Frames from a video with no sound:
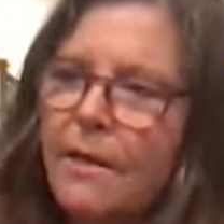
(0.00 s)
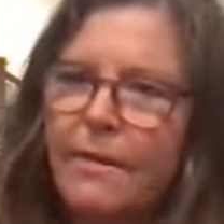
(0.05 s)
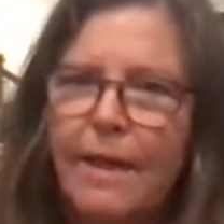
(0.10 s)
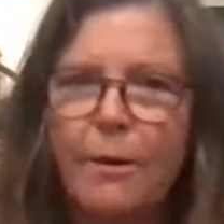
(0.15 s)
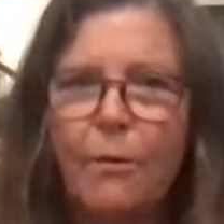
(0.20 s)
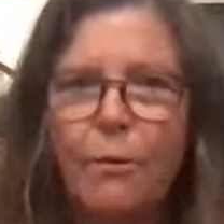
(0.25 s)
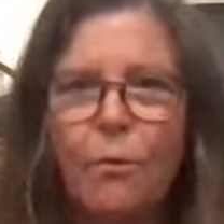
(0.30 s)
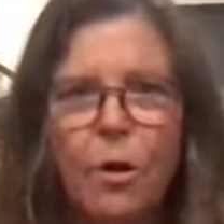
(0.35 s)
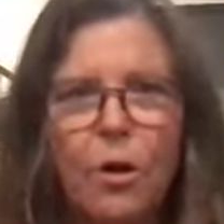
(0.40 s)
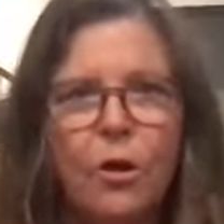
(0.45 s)

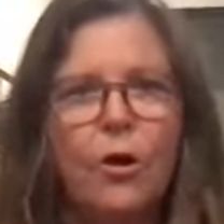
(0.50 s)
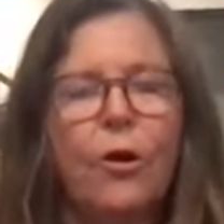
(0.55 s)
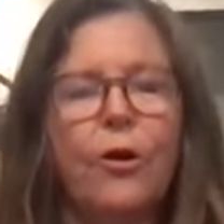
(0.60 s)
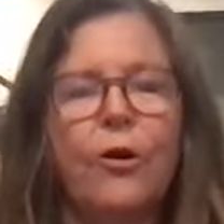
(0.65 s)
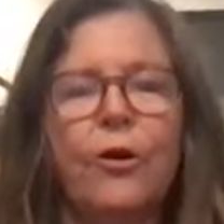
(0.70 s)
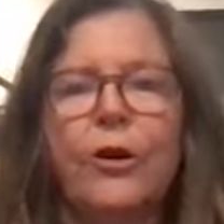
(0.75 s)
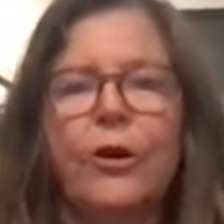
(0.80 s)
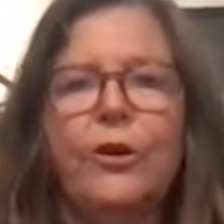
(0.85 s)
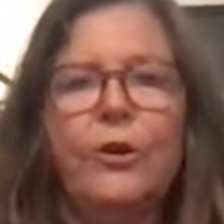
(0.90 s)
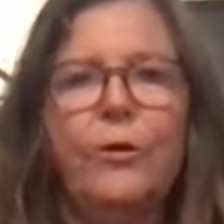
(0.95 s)
They want
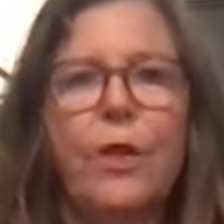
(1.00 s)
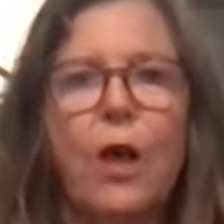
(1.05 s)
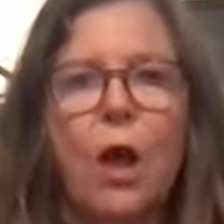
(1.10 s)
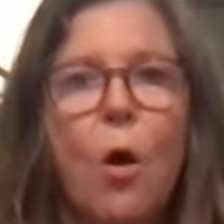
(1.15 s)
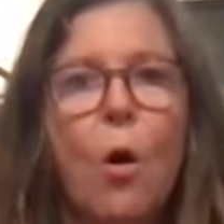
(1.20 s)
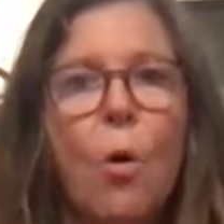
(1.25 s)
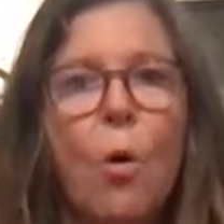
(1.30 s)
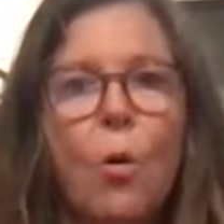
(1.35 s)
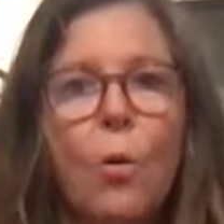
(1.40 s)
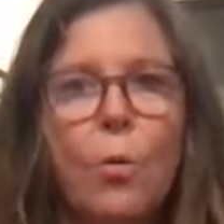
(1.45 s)
her to do the
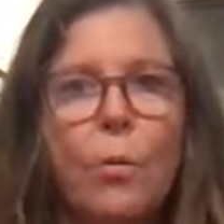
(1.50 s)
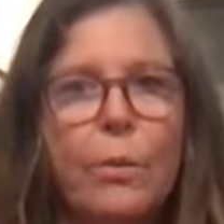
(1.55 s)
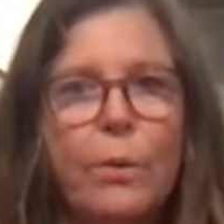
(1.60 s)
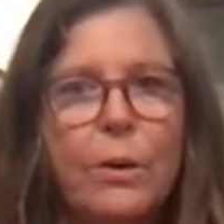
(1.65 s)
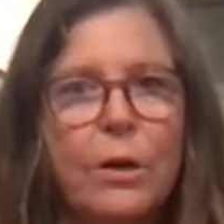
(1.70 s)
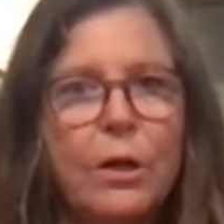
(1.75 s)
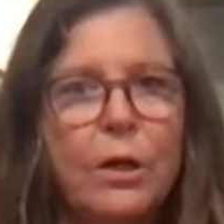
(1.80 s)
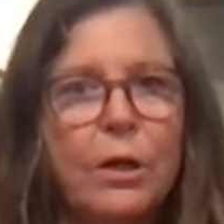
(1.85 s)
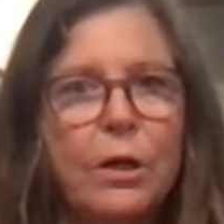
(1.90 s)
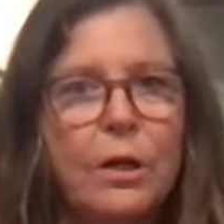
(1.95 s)
whole
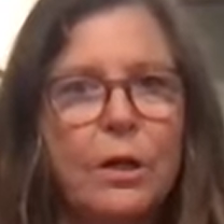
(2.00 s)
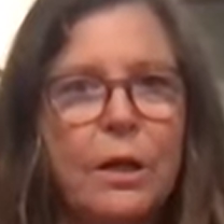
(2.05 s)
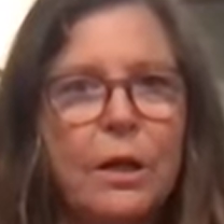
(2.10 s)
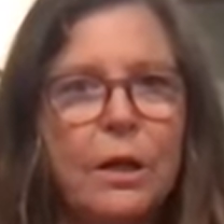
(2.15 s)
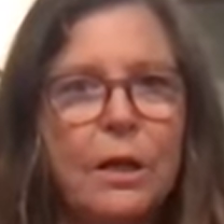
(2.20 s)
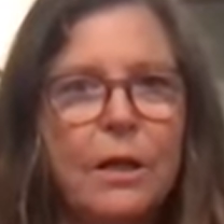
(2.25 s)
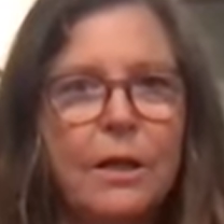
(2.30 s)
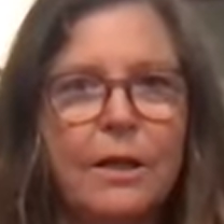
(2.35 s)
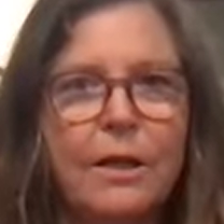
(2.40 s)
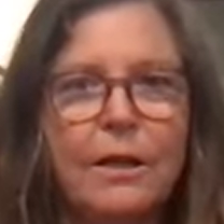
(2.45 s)
book,
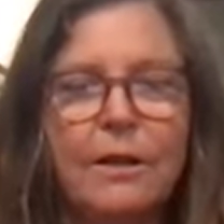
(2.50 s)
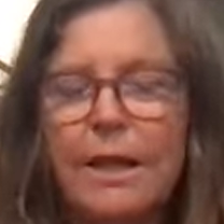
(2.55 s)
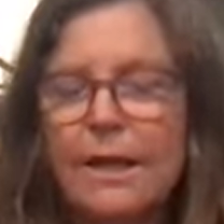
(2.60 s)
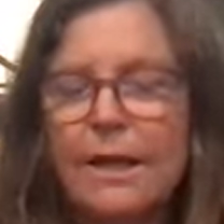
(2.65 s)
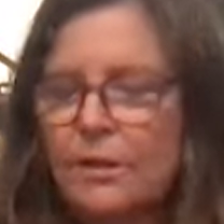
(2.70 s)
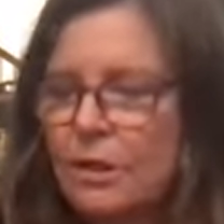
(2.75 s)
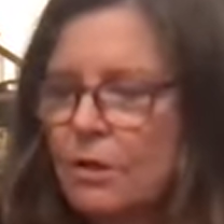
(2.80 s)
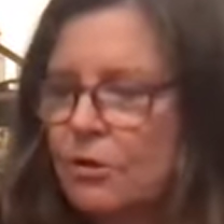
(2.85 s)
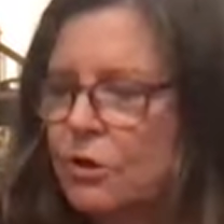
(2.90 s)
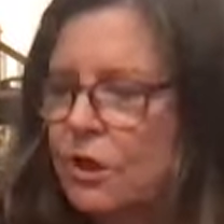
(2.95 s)

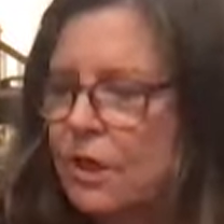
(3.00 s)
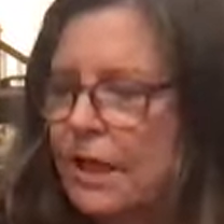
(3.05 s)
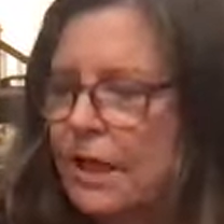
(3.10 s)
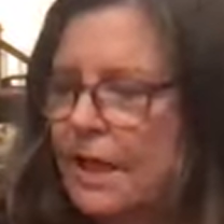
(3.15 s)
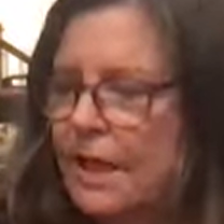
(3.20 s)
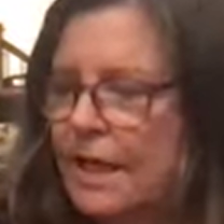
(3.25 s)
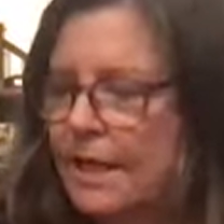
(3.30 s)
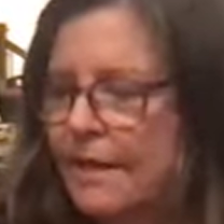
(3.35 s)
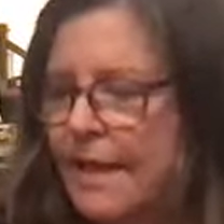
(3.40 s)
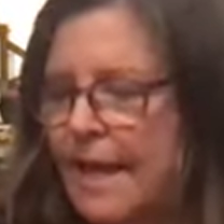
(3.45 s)
so
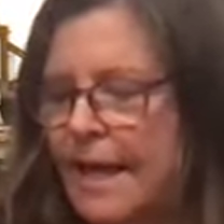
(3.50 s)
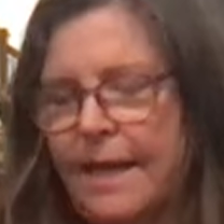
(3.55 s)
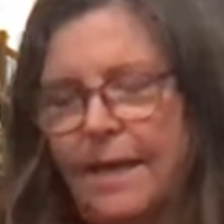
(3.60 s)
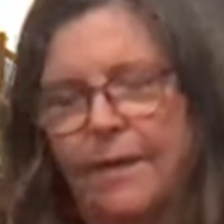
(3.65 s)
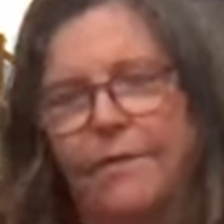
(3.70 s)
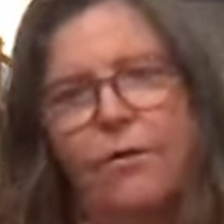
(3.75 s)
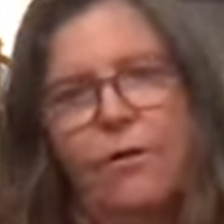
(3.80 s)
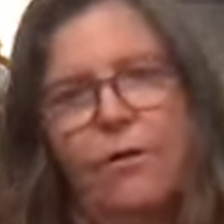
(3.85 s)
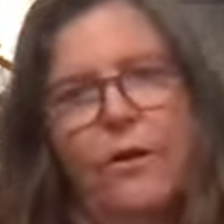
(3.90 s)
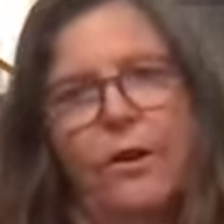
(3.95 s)
they
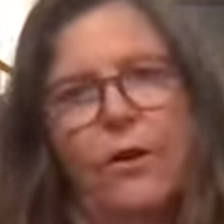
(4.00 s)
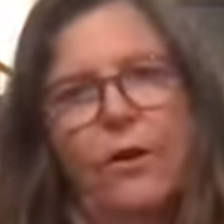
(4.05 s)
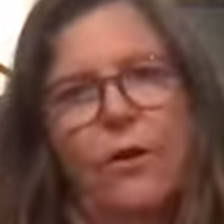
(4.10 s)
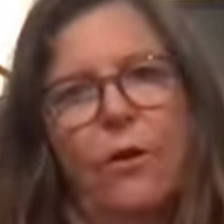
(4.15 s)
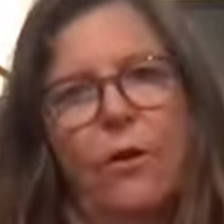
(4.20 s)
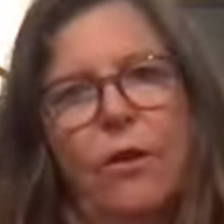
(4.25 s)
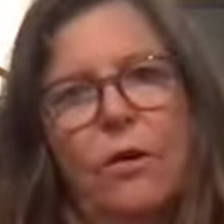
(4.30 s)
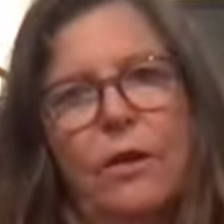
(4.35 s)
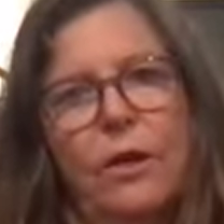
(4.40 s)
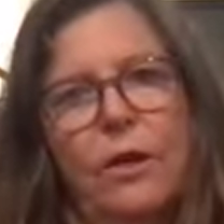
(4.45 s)
give her
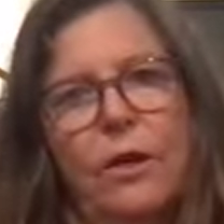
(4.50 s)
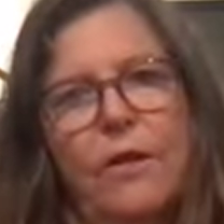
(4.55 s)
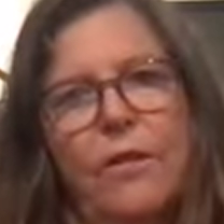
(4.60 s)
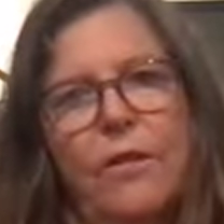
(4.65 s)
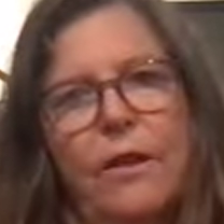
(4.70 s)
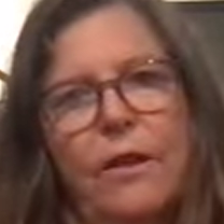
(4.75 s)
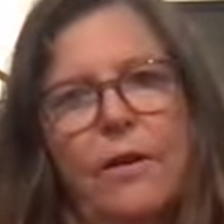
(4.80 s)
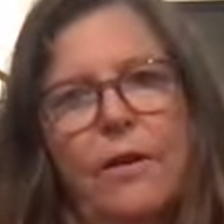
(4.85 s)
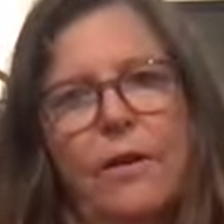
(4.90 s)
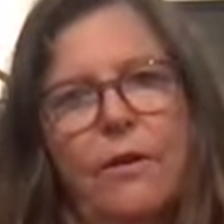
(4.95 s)

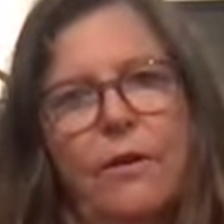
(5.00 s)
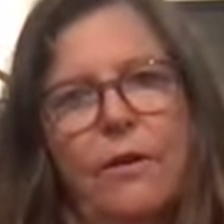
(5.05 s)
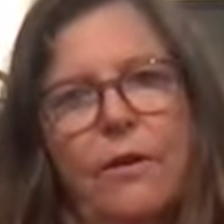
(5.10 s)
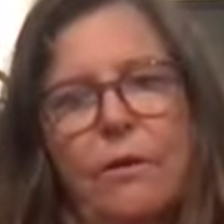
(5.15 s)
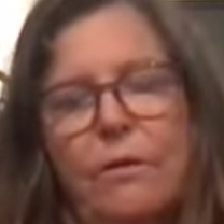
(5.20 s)
their